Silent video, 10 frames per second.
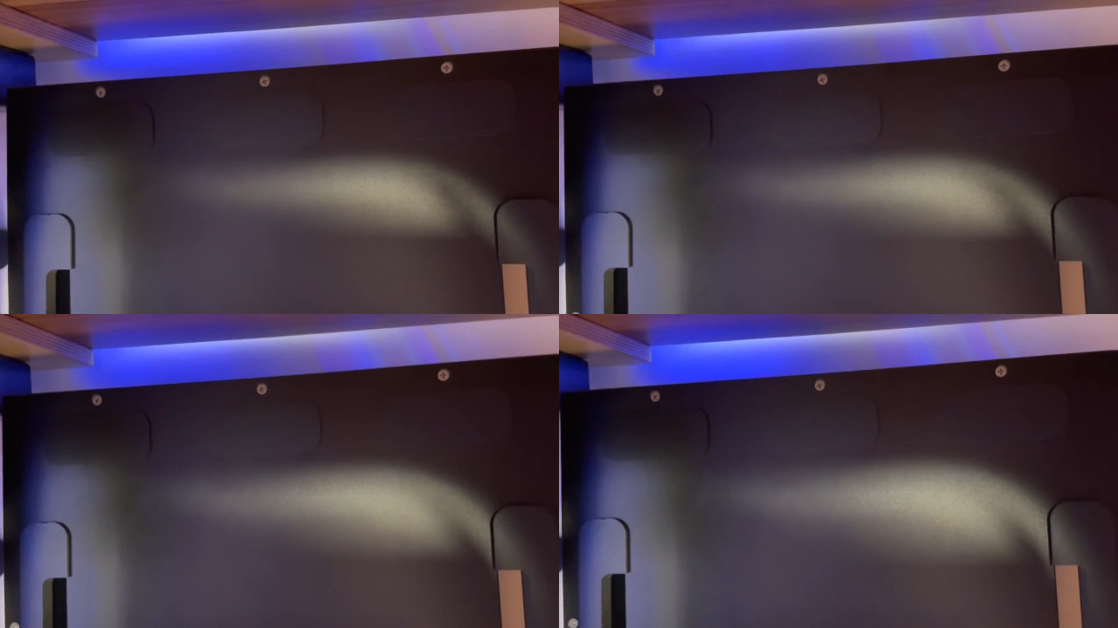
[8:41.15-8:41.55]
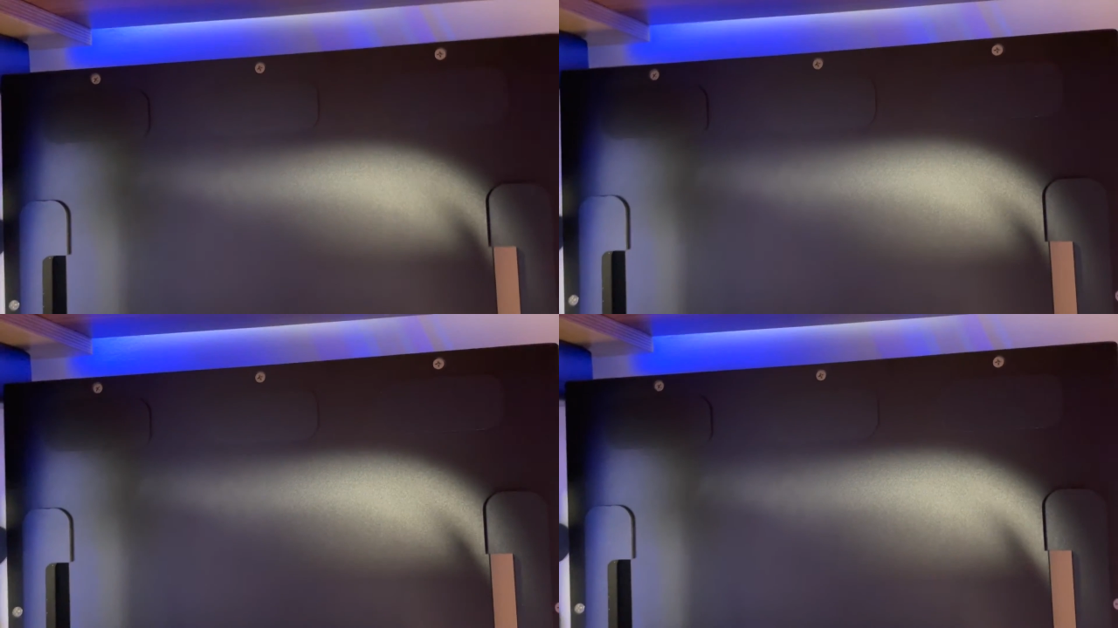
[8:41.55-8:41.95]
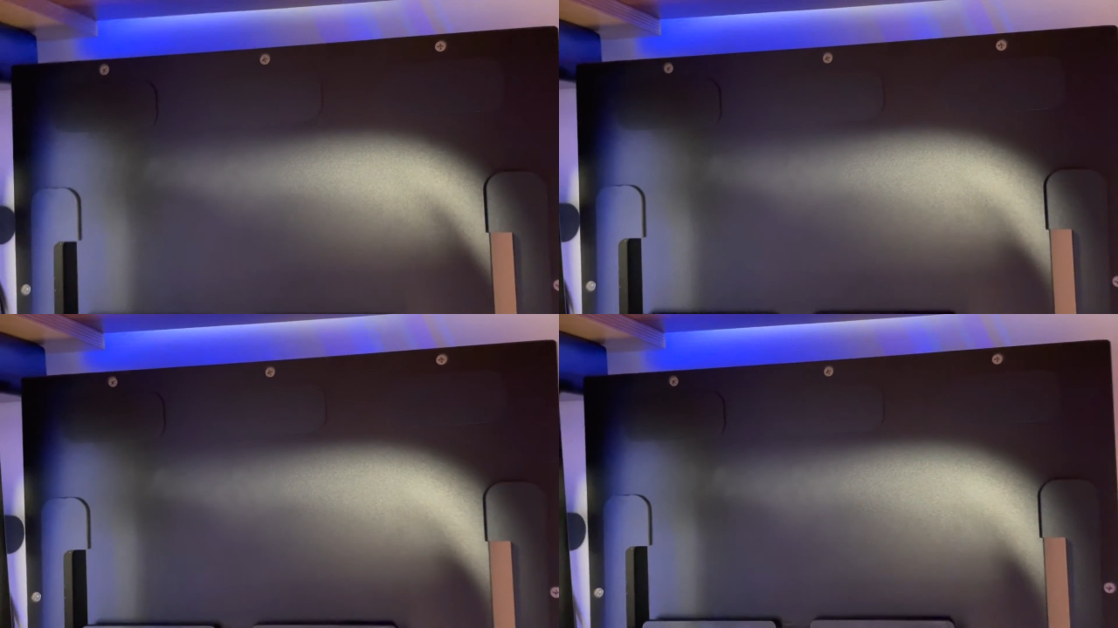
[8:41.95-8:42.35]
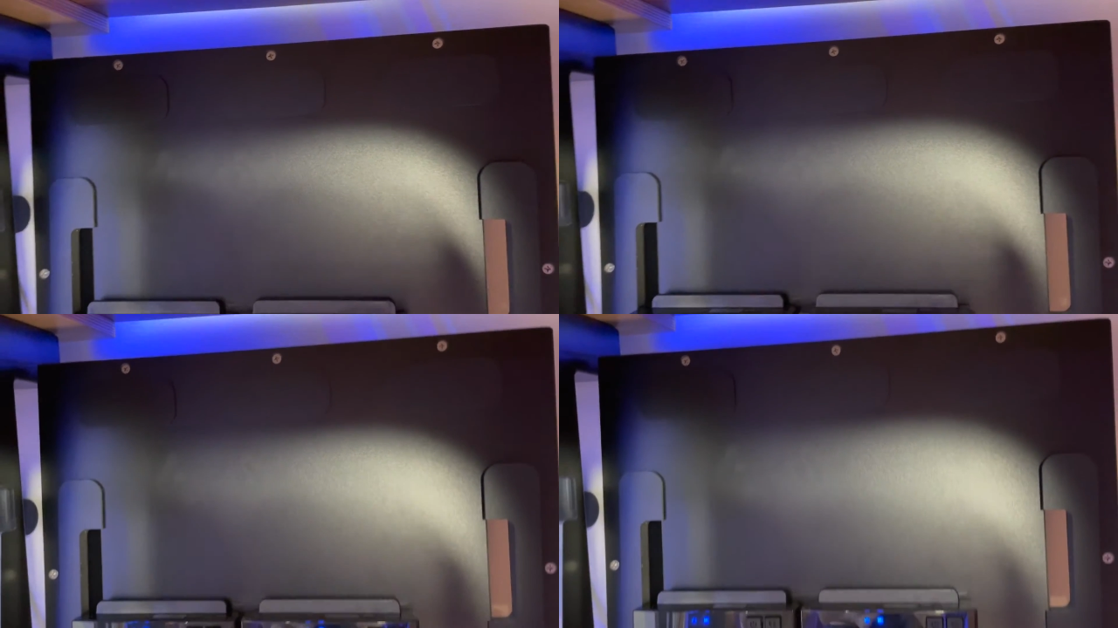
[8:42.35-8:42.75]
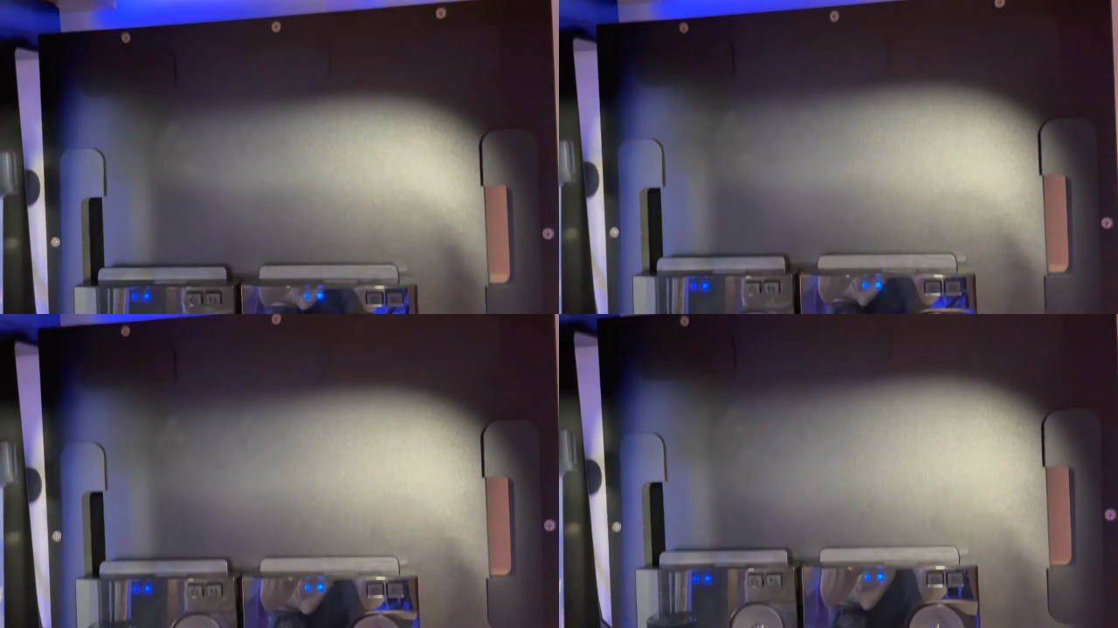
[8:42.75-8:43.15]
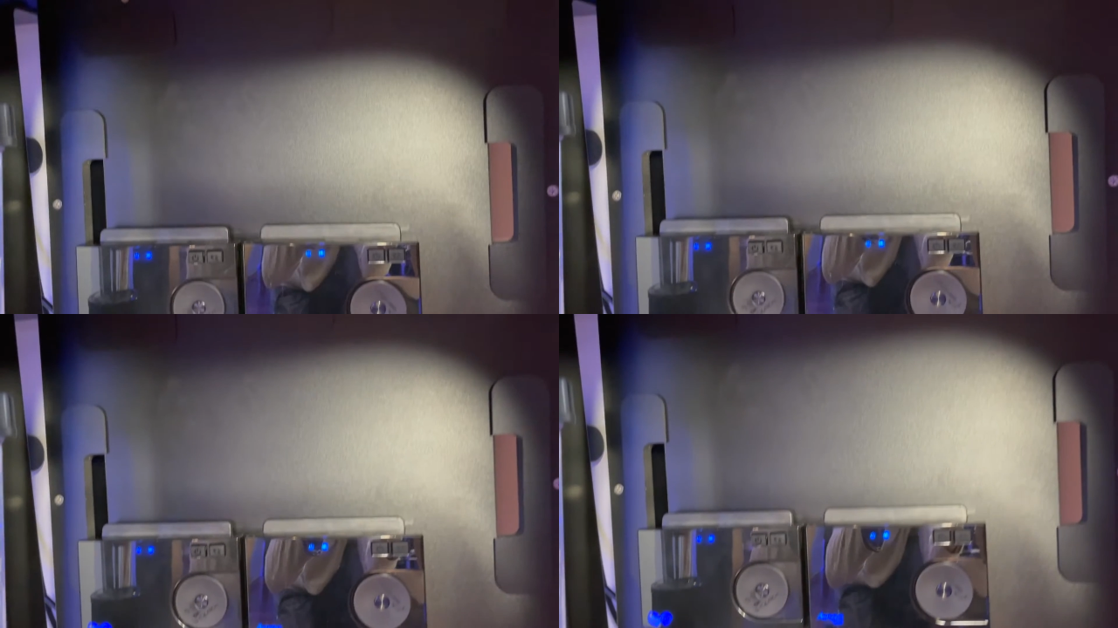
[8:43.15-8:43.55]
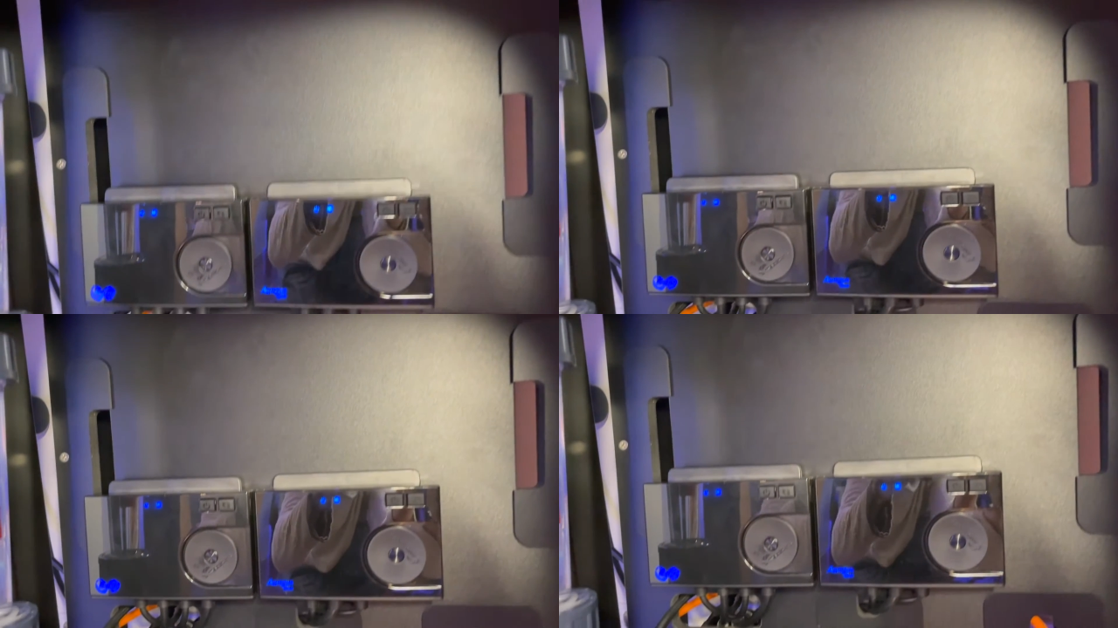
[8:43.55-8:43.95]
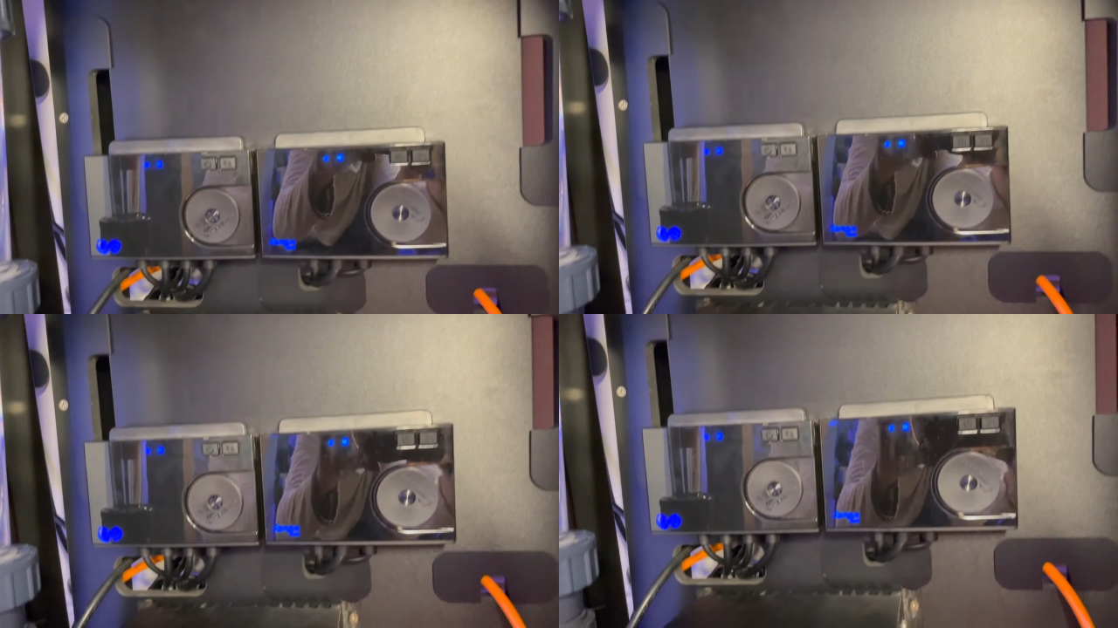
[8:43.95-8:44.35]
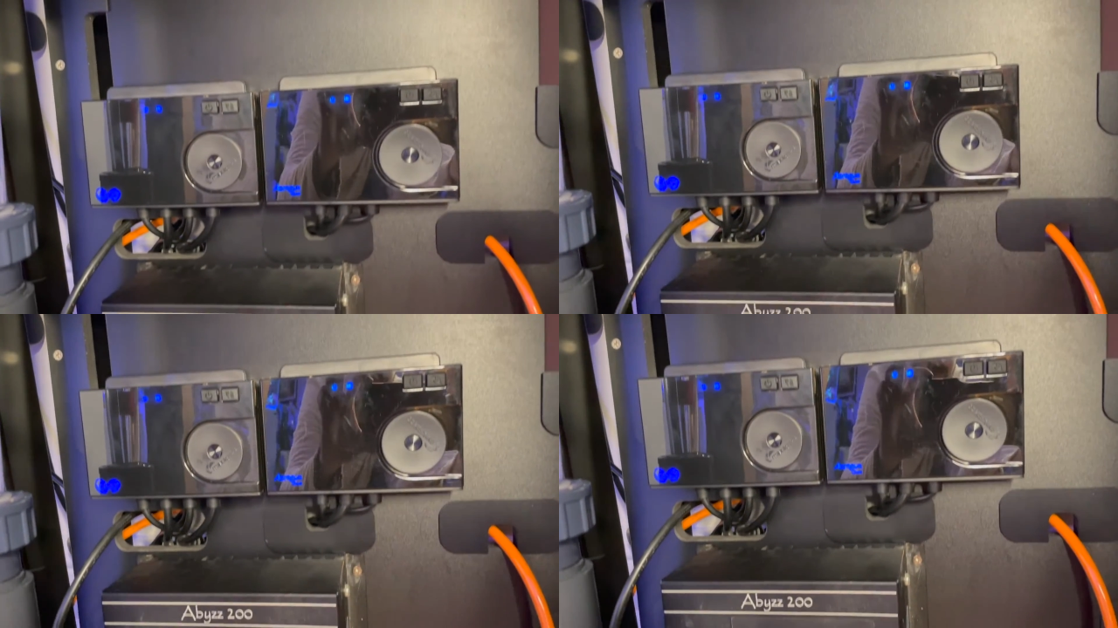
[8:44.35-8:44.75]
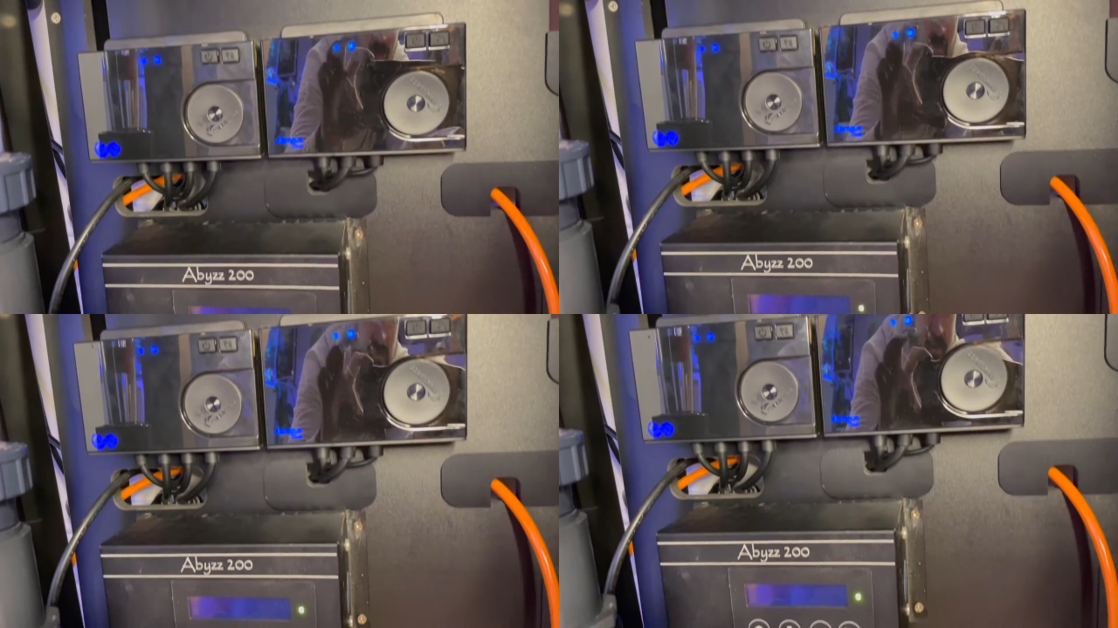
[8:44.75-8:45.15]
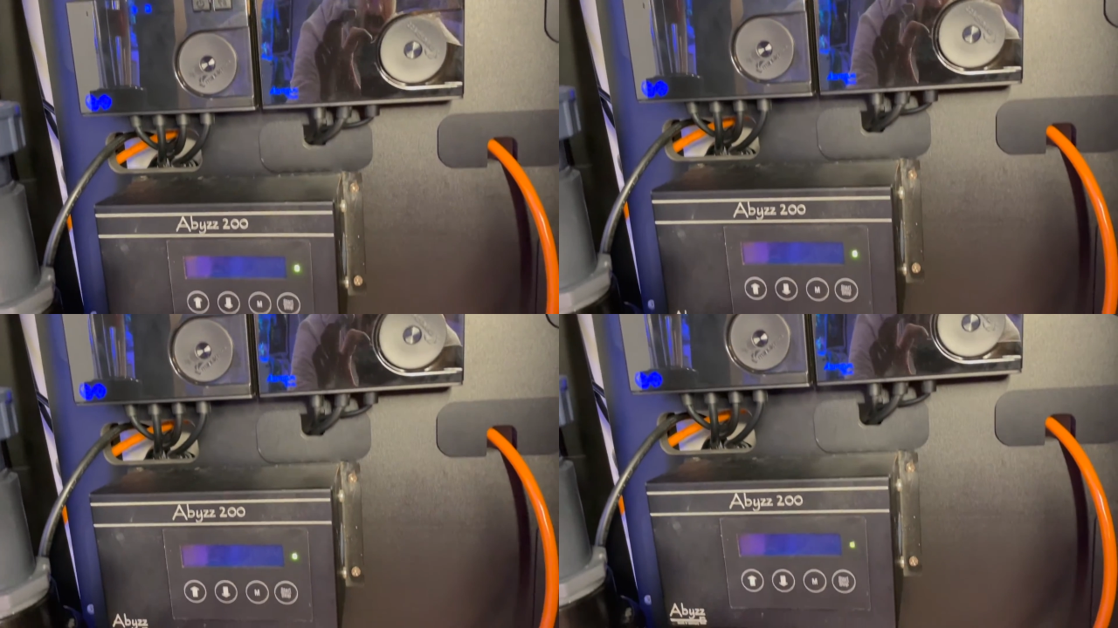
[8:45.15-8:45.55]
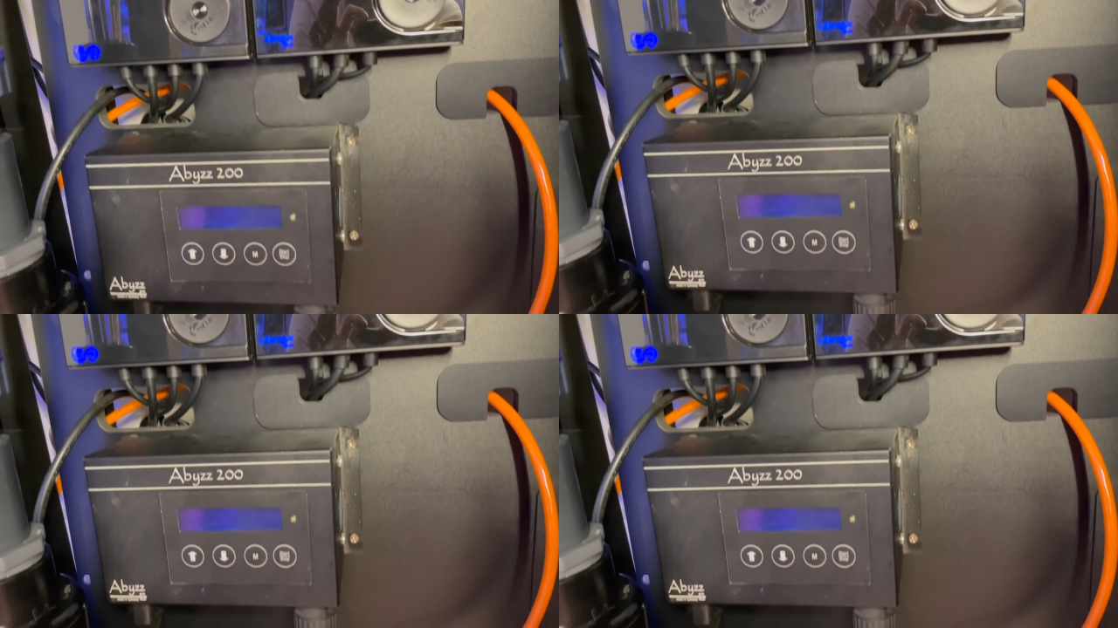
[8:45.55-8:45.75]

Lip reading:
Nobody's mouth can be seen.